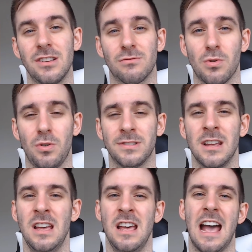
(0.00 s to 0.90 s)
these rolls,
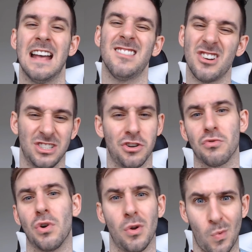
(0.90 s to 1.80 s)
as long as you don't
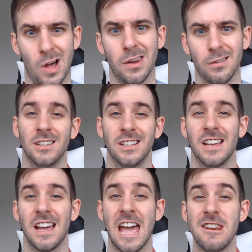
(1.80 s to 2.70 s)
roll a 1.
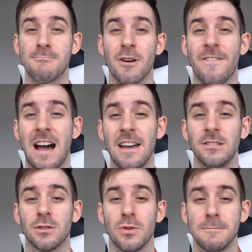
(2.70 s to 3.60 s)
And number 5
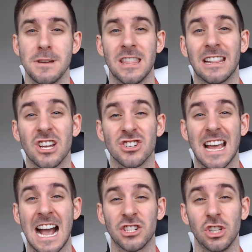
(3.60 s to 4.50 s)
is going to be that there's
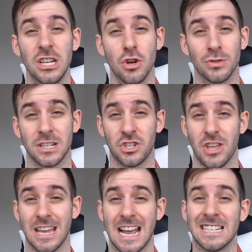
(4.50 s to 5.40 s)
actually no such
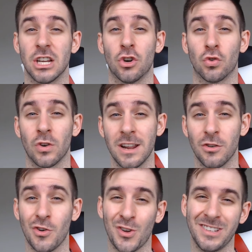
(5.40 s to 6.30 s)
thing as a
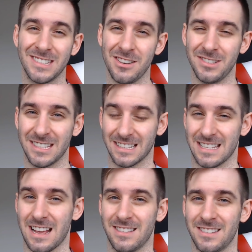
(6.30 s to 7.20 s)
critical skill
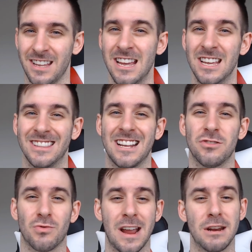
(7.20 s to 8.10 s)
success.
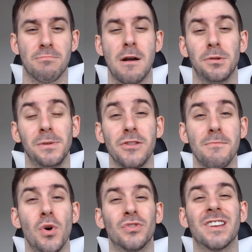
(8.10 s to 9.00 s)
That's right, probably the
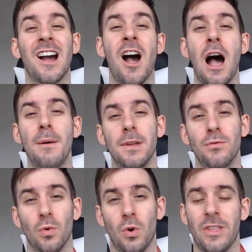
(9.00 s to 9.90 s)
most
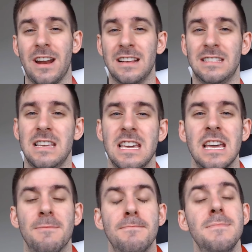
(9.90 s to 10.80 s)
common rule that I
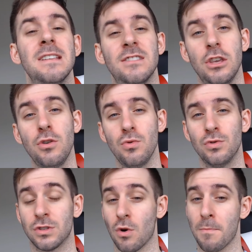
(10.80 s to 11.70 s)
see
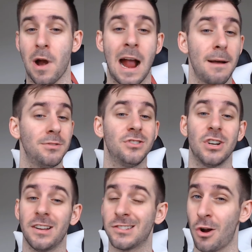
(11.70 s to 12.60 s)
misused or perhaps
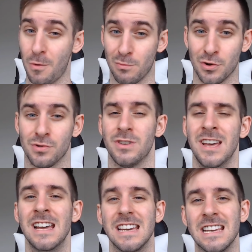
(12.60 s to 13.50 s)
just homebrewed
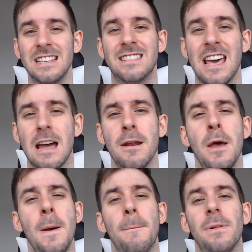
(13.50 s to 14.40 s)
is that
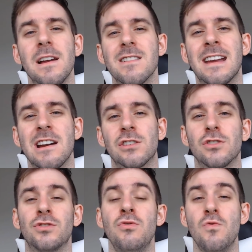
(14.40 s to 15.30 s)
player
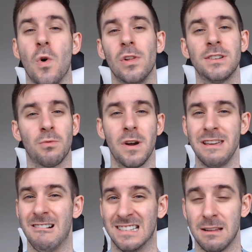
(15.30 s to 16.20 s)
characters who roll a
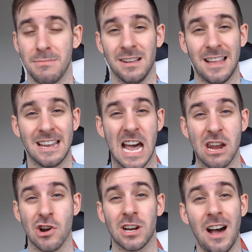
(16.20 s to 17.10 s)
20 on something like an
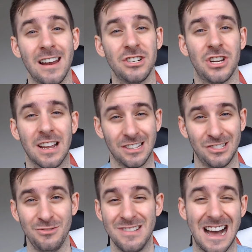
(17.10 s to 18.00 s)
Arcana check
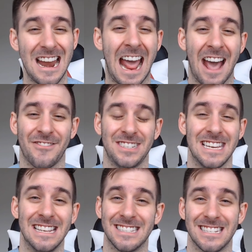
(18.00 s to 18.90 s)
do not have to
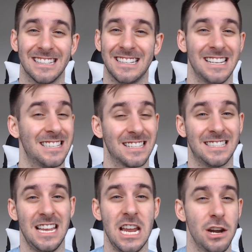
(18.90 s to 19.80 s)
instantly
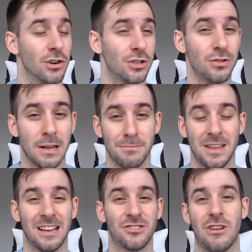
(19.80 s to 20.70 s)
succeed or do
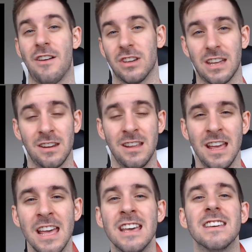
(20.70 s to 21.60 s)
something extravagant.
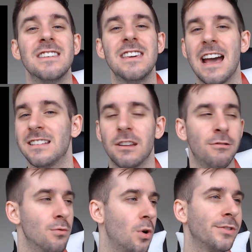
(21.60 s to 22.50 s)
Yes, if
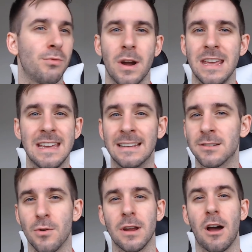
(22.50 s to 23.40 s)
you roll 20, it's
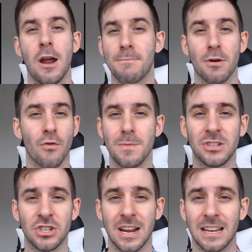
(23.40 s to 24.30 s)
going on a performance
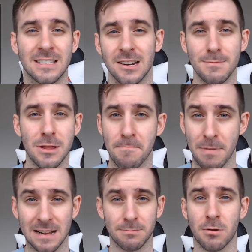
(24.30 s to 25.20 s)
check, it's going to be the
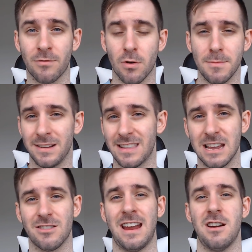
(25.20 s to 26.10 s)
best performance that
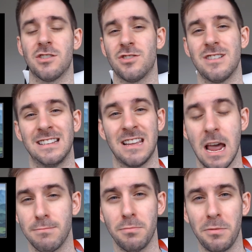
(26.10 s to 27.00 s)
your character is
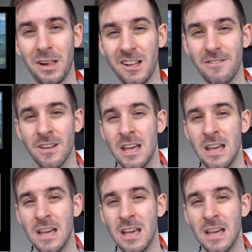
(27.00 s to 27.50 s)
capable of,